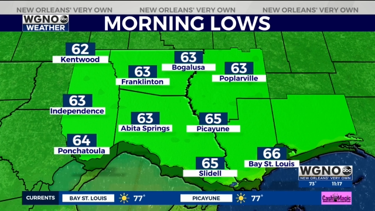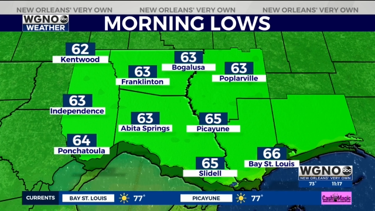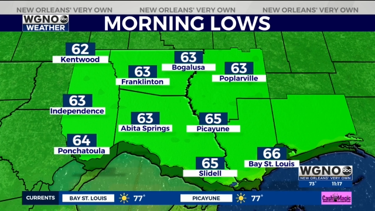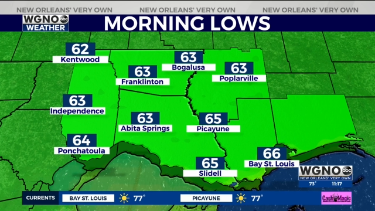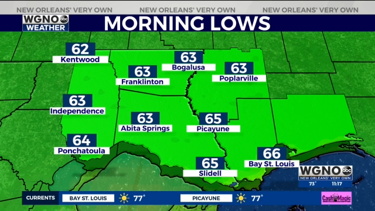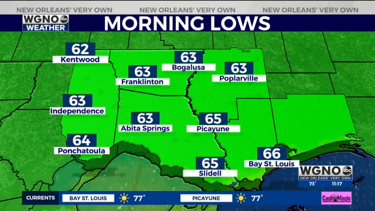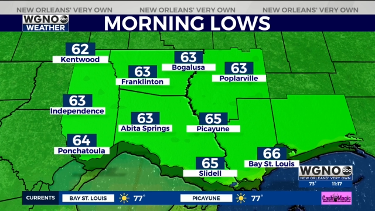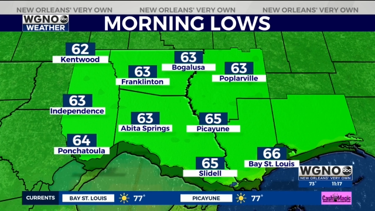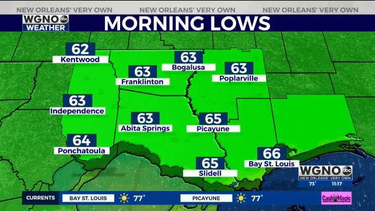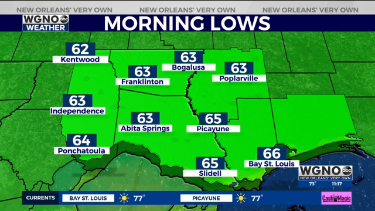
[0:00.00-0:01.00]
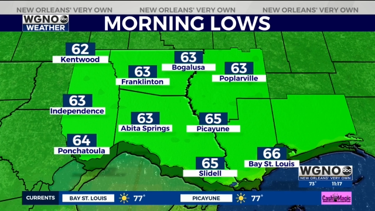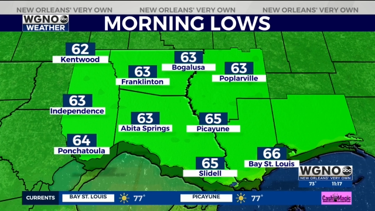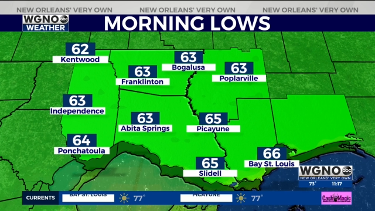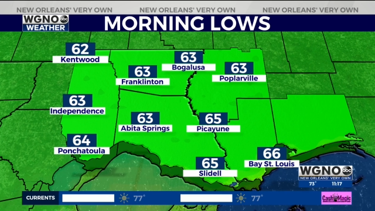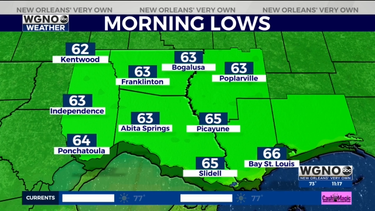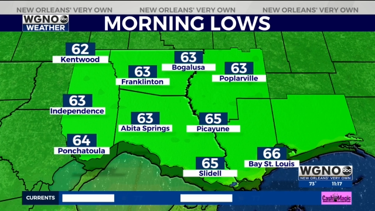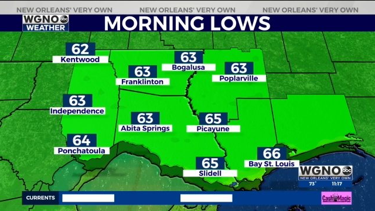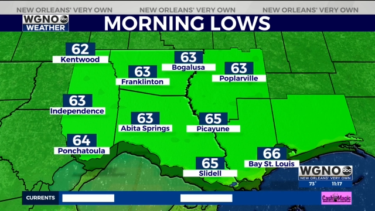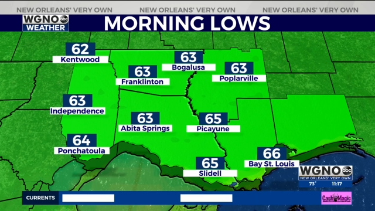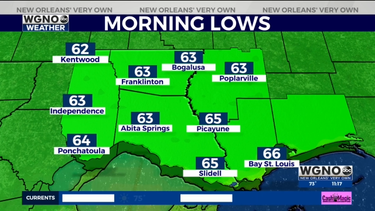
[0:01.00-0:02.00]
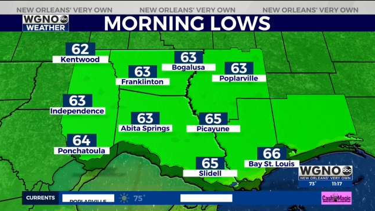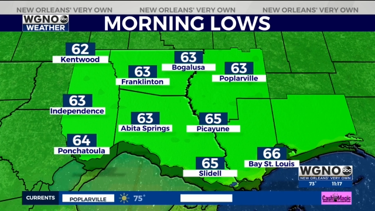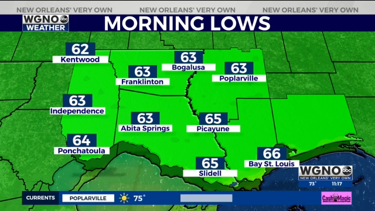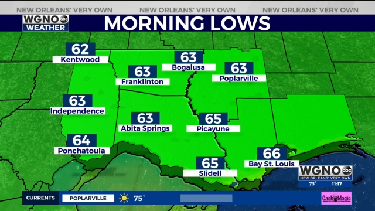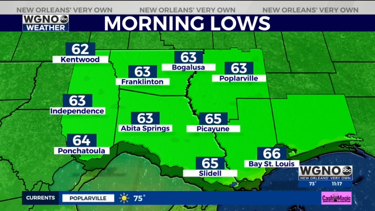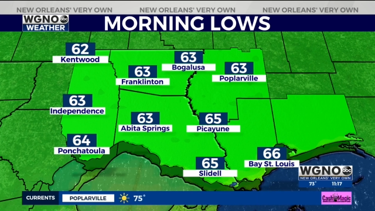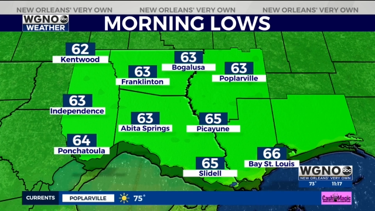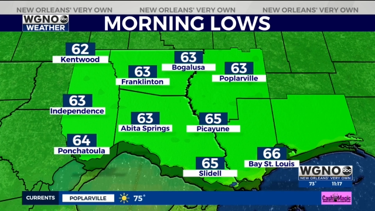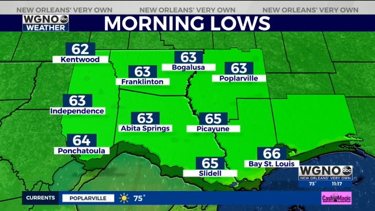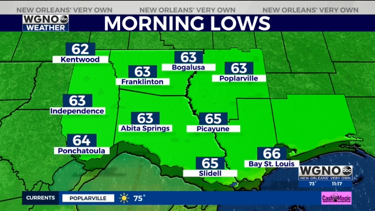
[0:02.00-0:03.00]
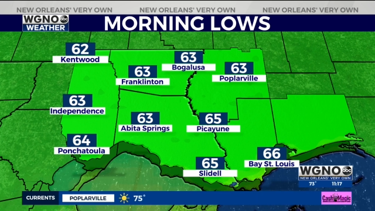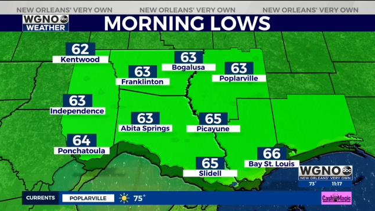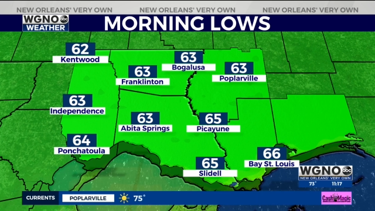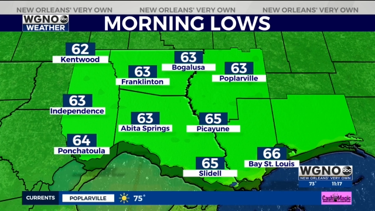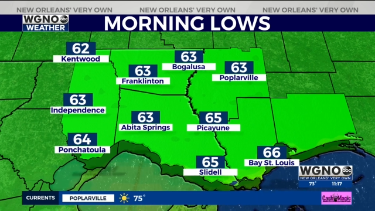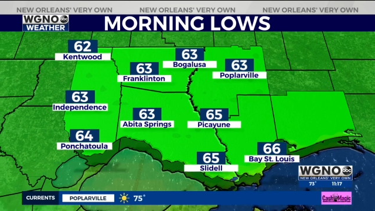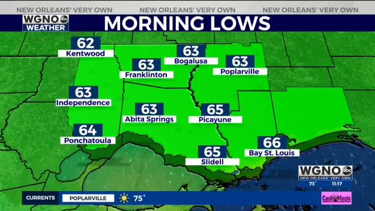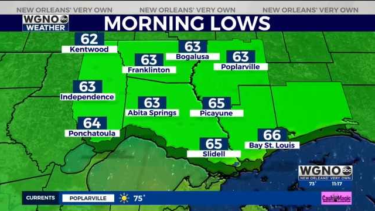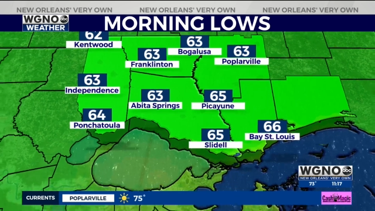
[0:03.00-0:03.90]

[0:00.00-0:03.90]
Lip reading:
No face is visible, so there are no lips to read.